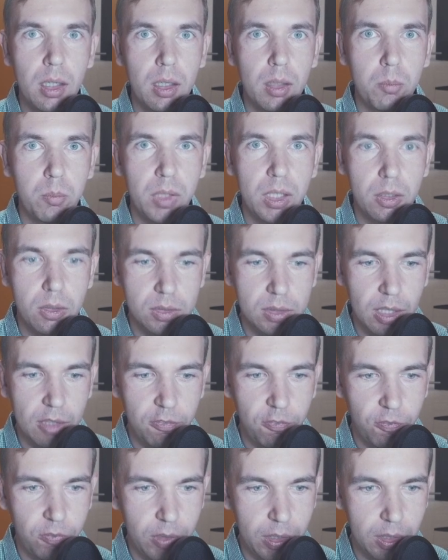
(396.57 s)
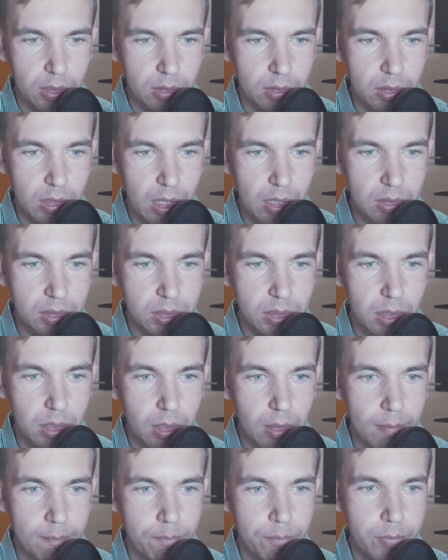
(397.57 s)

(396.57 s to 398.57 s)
because I think there is a